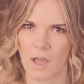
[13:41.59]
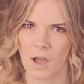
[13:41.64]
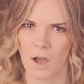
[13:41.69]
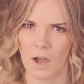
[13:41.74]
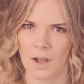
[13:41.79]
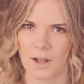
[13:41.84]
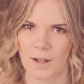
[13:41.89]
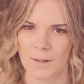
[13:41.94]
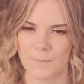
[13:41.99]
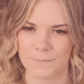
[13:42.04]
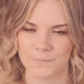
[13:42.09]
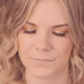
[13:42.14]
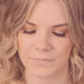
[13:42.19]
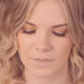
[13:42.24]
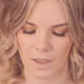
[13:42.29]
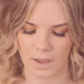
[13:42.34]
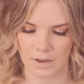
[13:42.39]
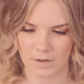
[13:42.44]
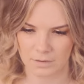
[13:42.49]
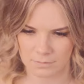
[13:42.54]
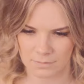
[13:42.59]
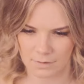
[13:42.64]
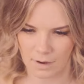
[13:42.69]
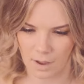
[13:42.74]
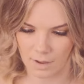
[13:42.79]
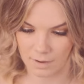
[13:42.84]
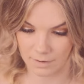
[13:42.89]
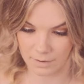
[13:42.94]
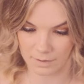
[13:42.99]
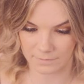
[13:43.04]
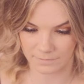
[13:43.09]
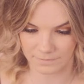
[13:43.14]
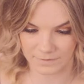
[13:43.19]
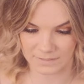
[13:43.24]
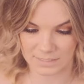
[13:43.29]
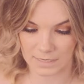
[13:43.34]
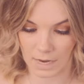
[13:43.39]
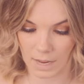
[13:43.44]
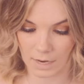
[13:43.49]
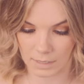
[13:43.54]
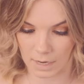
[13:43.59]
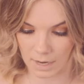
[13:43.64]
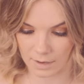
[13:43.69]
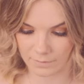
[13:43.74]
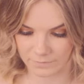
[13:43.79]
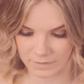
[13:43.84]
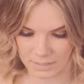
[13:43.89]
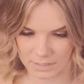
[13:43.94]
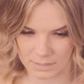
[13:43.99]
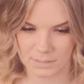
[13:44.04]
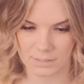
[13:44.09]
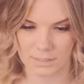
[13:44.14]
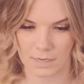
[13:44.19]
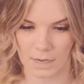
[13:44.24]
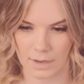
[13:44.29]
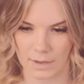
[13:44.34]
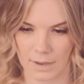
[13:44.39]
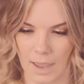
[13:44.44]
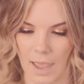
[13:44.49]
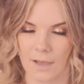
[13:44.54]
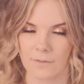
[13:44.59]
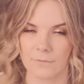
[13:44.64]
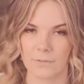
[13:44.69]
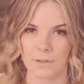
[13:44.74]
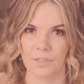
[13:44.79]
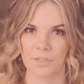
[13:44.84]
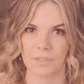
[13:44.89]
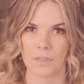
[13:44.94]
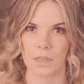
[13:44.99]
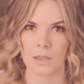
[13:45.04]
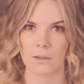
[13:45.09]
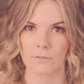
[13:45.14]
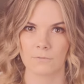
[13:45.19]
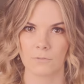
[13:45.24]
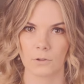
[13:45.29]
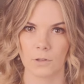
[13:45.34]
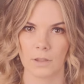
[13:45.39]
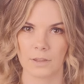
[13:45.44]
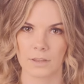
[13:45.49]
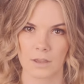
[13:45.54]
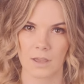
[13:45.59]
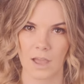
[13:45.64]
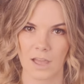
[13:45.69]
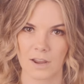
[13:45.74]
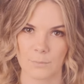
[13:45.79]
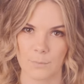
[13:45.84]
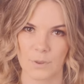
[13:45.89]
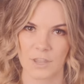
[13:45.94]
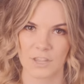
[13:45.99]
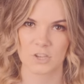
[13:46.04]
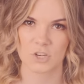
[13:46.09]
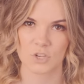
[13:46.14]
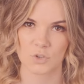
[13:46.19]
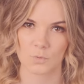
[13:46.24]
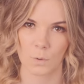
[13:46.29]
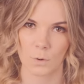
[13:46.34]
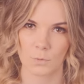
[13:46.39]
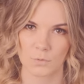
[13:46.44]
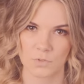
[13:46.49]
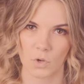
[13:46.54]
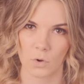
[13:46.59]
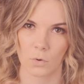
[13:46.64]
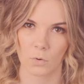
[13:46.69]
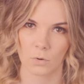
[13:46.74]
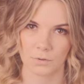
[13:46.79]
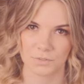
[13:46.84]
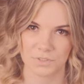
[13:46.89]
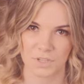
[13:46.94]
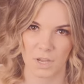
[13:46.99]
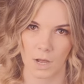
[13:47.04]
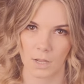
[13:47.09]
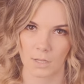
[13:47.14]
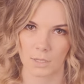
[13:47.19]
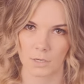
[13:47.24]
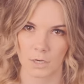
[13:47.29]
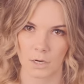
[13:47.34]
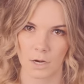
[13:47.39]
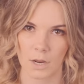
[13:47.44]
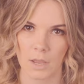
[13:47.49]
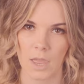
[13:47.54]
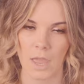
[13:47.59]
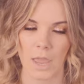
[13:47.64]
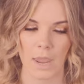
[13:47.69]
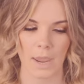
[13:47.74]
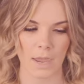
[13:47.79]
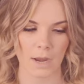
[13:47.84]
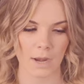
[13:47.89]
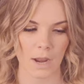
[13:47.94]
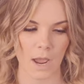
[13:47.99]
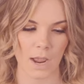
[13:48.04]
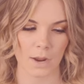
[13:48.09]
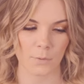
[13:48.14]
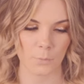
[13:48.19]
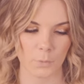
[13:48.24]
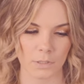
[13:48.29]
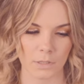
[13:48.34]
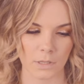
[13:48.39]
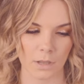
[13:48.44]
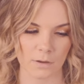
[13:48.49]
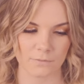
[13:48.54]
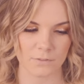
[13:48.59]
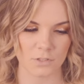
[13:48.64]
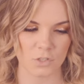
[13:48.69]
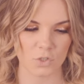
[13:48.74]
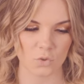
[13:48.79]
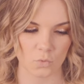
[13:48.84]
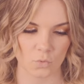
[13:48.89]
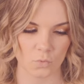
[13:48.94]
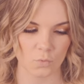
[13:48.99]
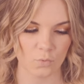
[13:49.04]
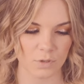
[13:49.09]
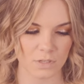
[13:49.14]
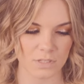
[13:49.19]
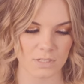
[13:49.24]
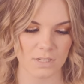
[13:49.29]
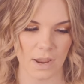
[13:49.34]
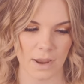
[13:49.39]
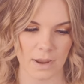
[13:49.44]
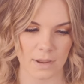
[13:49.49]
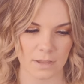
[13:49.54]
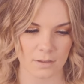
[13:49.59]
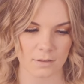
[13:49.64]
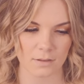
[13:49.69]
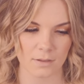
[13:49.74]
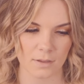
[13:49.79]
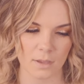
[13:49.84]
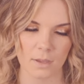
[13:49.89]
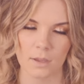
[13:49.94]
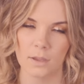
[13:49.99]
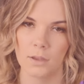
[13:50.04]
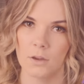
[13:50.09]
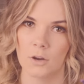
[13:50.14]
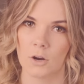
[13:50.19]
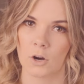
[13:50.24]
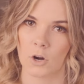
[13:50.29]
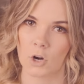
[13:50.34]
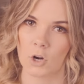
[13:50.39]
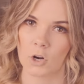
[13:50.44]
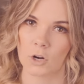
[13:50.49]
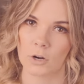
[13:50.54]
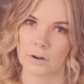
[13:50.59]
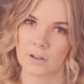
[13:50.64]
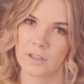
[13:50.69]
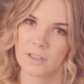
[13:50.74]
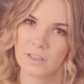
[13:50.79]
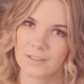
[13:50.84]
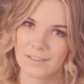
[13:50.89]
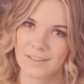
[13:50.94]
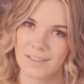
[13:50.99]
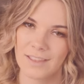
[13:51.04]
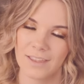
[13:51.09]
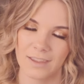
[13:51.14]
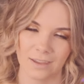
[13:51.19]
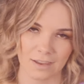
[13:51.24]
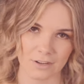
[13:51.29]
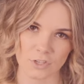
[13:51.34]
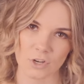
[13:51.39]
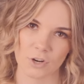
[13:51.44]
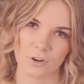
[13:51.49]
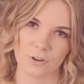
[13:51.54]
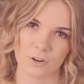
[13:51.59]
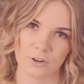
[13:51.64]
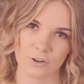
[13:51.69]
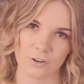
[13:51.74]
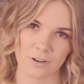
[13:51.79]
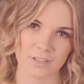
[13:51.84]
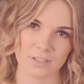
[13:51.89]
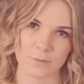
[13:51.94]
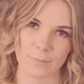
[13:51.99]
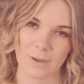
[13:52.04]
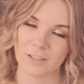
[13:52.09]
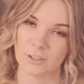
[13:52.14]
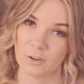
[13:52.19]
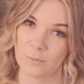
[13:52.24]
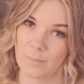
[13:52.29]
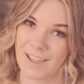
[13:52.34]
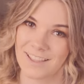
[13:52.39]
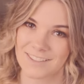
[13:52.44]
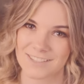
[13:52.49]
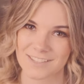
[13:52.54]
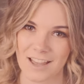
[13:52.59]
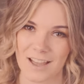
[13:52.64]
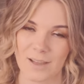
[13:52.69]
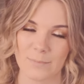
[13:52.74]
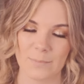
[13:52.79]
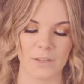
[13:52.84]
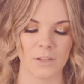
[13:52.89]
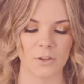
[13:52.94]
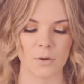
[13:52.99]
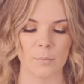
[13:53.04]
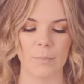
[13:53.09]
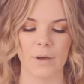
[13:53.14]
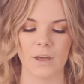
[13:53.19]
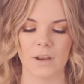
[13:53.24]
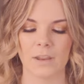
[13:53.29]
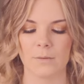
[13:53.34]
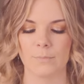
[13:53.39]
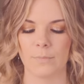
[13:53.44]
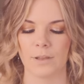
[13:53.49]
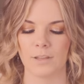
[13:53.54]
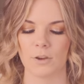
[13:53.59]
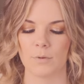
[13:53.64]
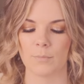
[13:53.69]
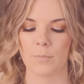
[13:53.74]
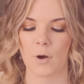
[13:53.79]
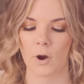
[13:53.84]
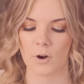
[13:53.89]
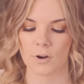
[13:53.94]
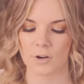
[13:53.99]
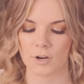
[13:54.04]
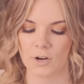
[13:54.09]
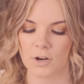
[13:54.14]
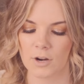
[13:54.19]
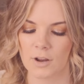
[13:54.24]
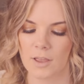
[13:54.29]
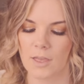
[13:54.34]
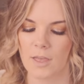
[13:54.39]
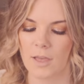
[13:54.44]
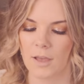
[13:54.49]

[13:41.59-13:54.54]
If it's not obvious, I have a thing for like a kind of pinkish rose gold color, and I would love to take her and turn her into my little mascot, my little buddy, my little partner.